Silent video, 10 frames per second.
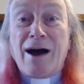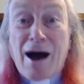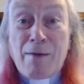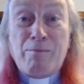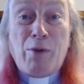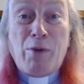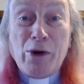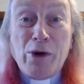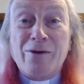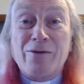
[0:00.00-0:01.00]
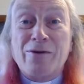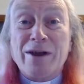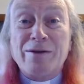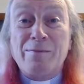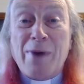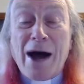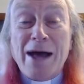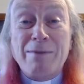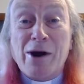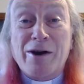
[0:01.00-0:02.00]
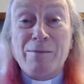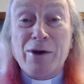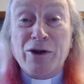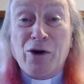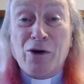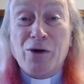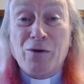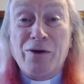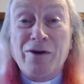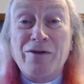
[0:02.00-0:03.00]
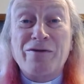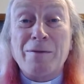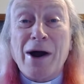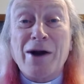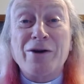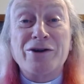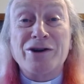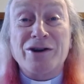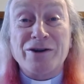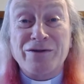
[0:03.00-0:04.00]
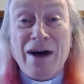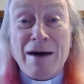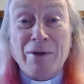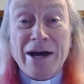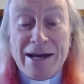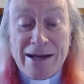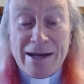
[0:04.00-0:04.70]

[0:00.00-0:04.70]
A poem written by Margaret MacDonald from our church family.